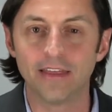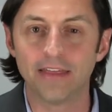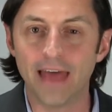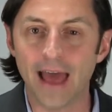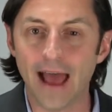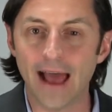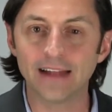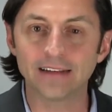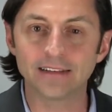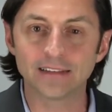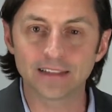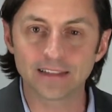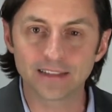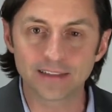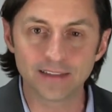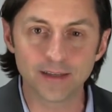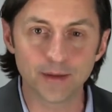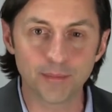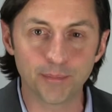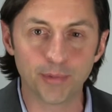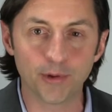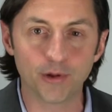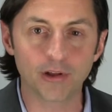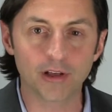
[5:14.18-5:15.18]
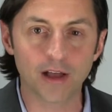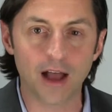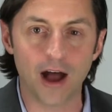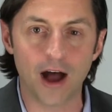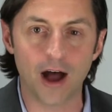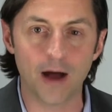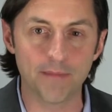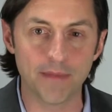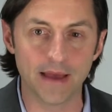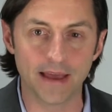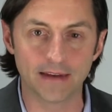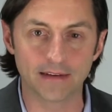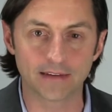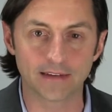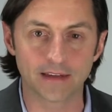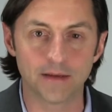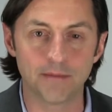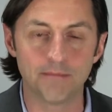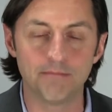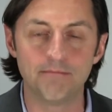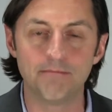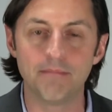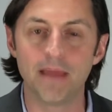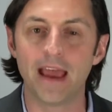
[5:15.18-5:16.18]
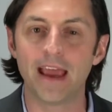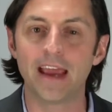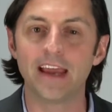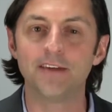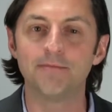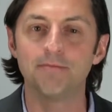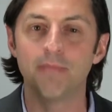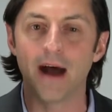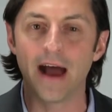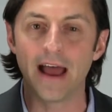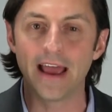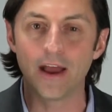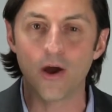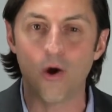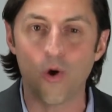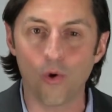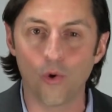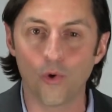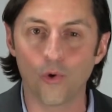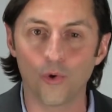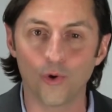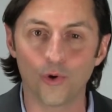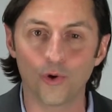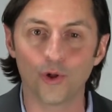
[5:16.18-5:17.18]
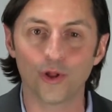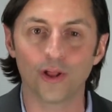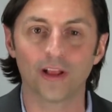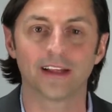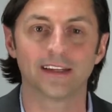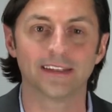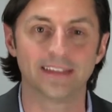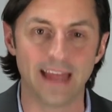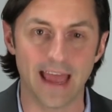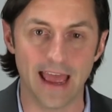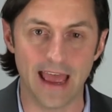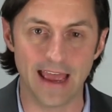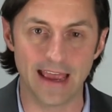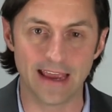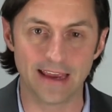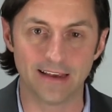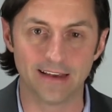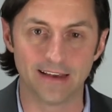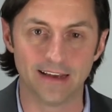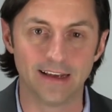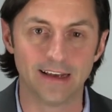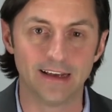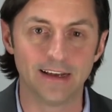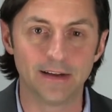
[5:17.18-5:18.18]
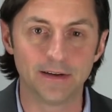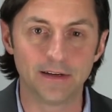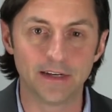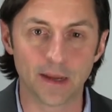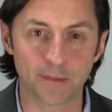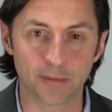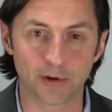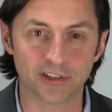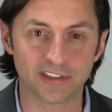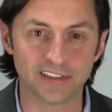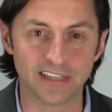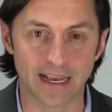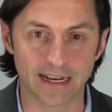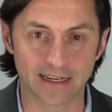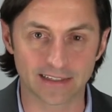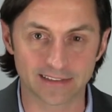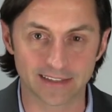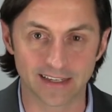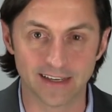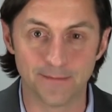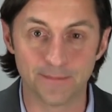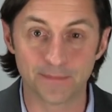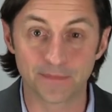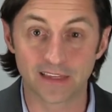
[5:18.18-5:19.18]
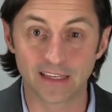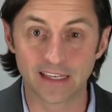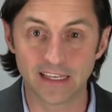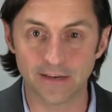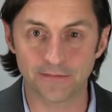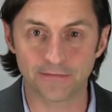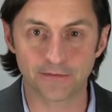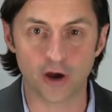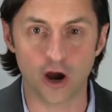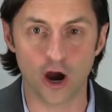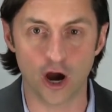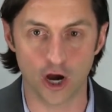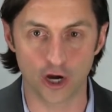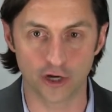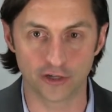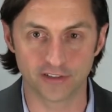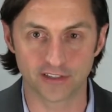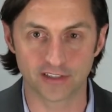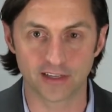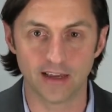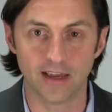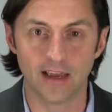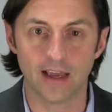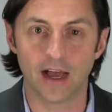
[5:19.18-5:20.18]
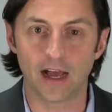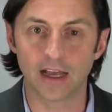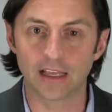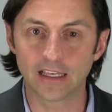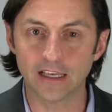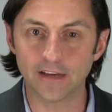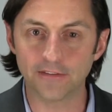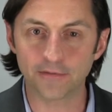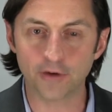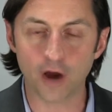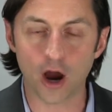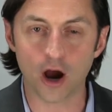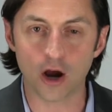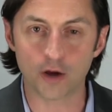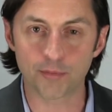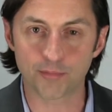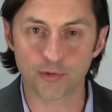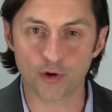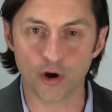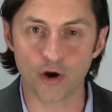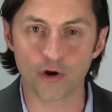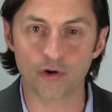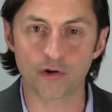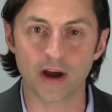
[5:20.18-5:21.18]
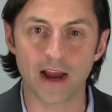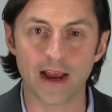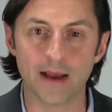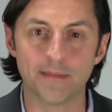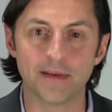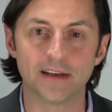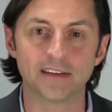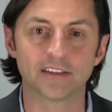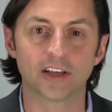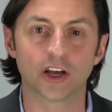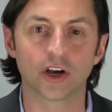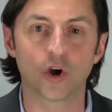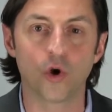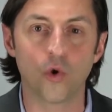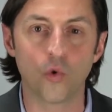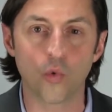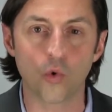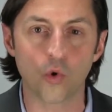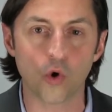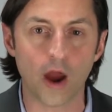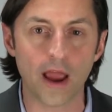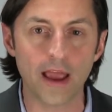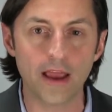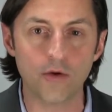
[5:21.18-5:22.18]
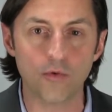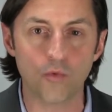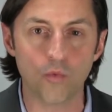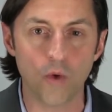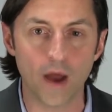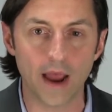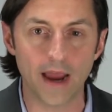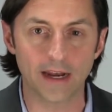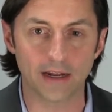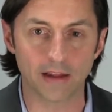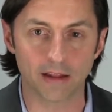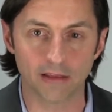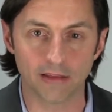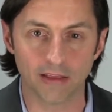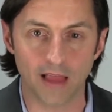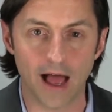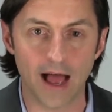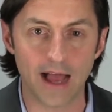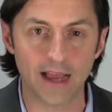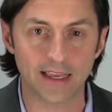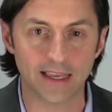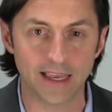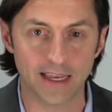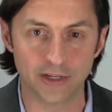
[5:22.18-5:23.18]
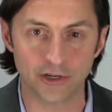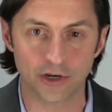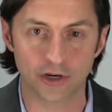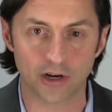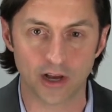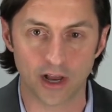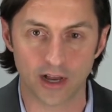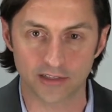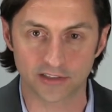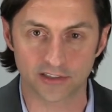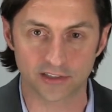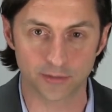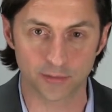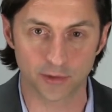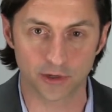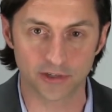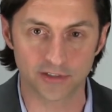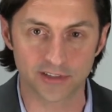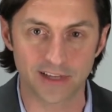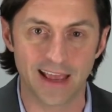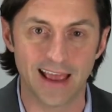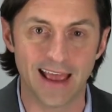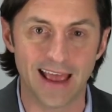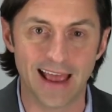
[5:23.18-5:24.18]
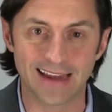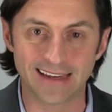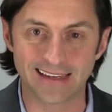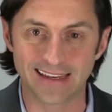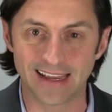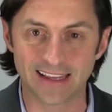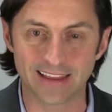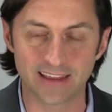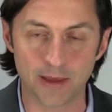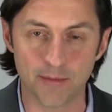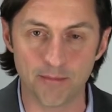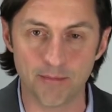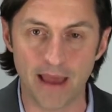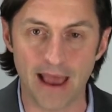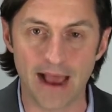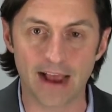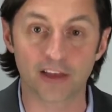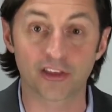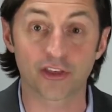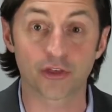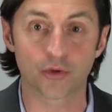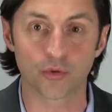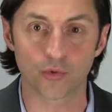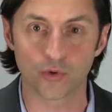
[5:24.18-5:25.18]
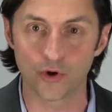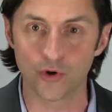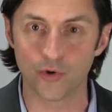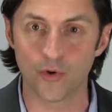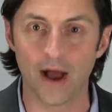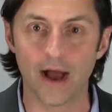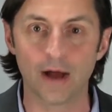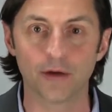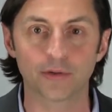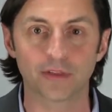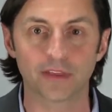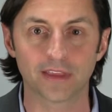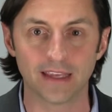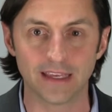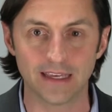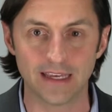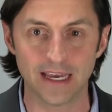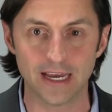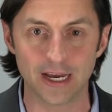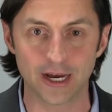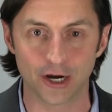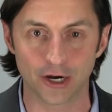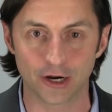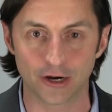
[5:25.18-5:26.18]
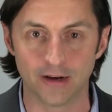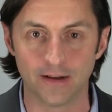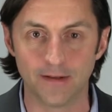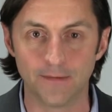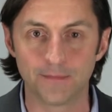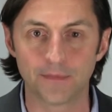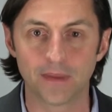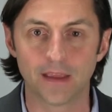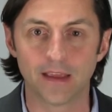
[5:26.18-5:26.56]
That simple comment made my whole day. Number 6, gift cards. A gift card program is a great way to lock in your customers and get them back throughout the year.